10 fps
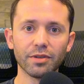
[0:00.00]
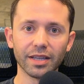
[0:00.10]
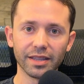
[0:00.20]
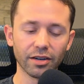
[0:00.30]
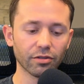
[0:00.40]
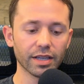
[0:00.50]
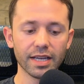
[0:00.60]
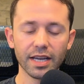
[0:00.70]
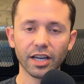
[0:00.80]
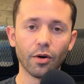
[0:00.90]
literally
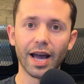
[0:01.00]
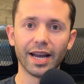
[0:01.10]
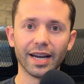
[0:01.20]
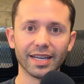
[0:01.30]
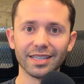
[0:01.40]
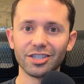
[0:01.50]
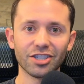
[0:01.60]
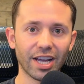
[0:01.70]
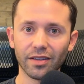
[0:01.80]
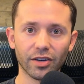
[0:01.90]
go ahead and
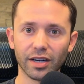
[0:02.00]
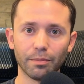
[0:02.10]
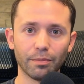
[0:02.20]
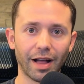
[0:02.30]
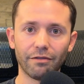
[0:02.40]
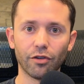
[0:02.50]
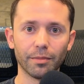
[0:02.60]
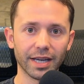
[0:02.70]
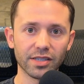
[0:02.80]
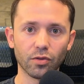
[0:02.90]
take a look at a platform
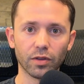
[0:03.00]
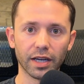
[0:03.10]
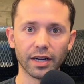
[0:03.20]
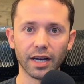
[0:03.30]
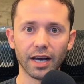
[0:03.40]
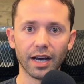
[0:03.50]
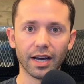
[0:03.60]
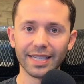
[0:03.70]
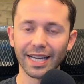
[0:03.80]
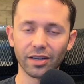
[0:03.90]
like Solin,
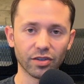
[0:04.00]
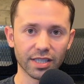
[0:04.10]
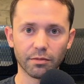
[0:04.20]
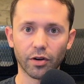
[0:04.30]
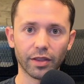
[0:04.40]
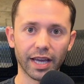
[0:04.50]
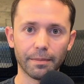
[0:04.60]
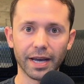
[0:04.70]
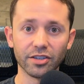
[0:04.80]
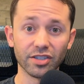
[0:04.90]
take a look at some of our landing
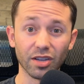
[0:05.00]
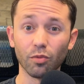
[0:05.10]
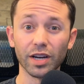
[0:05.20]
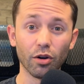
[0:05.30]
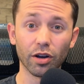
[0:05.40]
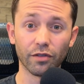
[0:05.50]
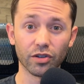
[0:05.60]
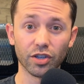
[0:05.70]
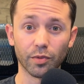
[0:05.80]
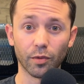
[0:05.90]
pages that we know convert
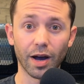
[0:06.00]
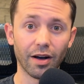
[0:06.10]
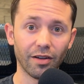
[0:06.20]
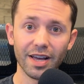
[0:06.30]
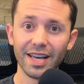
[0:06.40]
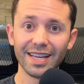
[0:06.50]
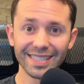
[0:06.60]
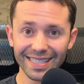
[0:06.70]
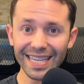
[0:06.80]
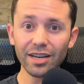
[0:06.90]
super well,
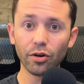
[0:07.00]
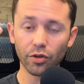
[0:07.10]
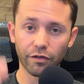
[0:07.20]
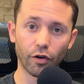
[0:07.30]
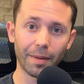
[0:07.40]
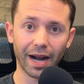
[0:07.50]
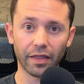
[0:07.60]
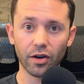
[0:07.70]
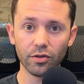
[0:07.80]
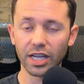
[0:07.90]
steal the format of
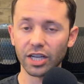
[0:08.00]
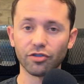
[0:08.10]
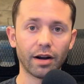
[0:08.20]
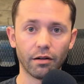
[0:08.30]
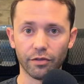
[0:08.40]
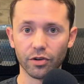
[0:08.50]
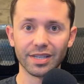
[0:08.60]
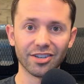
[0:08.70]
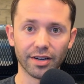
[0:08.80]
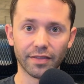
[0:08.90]
those and try to reverse
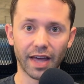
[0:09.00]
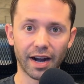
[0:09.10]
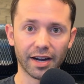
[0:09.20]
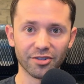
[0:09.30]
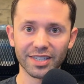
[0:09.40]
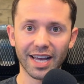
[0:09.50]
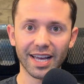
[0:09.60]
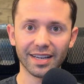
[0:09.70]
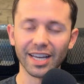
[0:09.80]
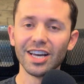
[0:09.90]
engineer that on your site.
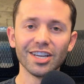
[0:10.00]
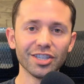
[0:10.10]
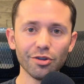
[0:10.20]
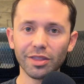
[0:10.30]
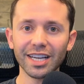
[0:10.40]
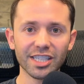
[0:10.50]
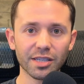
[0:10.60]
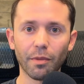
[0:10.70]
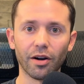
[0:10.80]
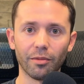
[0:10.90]
Like, do things
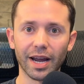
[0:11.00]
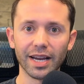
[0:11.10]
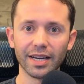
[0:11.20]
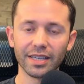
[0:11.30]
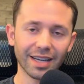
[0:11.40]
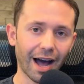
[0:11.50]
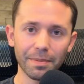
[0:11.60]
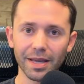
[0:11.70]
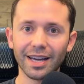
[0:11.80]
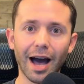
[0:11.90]
smart, right?
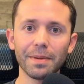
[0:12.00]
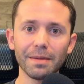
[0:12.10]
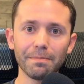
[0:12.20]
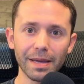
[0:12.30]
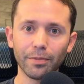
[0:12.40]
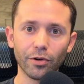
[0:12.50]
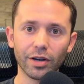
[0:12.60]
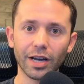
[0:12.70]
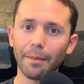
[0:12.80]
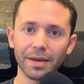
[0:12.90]
Copy people,
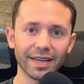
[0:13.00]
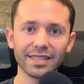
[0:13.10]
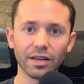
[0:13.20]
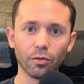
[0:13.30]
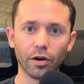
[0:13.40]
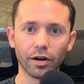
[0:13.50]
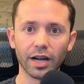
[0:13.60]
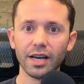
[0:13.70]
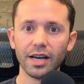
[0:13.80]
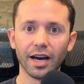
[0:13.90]
copy things that work,
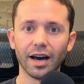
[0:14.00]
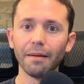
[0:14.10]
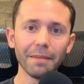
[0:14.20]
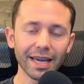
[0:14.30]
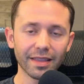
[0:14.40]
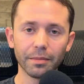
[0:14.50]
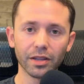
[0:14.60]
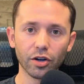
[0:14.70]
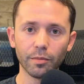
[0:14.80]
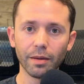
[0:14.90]
make them a
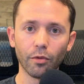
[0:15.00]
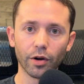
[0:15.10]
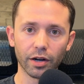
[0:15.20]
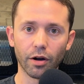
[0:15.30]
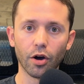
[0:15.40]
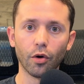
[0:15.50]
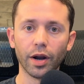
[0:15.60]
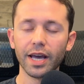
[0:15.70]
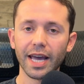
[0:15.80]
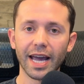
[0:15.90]
little bit more your own,
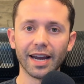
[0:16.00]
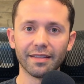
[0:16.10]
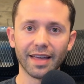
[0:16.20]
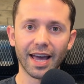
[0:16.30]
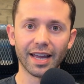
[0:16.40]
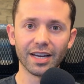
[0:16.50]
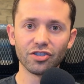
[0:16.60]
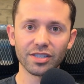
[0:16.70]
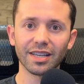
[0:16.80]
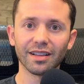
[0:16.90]
and then
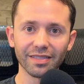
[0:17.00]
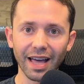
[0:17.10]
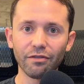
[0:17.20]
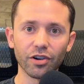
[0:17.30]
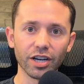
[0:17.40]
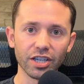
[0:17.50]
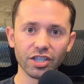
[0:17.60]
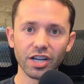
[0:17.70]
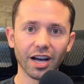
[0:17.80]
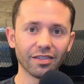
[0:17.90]
just leverage
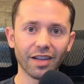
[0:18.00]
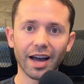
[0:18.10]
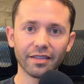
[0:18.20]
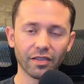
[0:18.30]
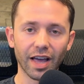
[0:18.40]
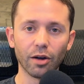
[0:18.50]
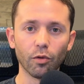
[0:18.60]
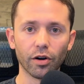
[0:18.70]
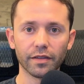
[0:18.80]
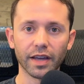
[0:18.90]
a lot of the
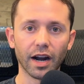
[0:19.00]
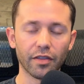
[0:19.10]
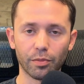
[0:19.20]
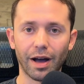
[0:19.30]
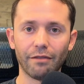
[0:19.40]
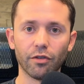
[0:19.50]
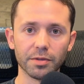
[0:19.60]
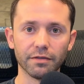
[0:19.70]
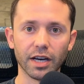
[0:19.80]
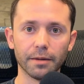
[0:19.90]
legwork that other platforms
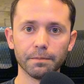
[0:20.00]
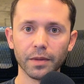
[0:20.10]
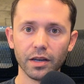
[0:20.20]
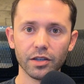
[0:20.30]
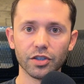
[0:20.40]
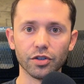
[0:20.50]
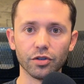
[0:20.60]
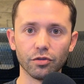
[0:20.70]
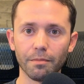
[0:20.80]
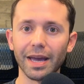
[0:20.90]
have done
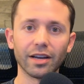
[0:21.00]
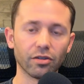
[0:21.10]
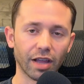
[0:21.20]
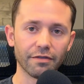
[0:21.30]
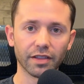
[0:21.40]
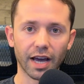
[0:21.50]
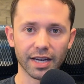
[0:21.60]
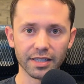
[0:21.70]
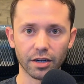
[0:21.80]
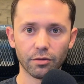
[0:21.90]
to make your life a lot
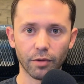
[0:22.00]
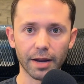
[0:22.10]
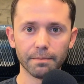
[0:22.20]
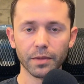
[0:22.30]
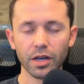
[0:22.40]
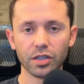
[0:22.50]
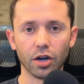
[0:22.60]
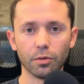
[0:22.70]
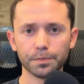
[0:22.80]
easier, right? So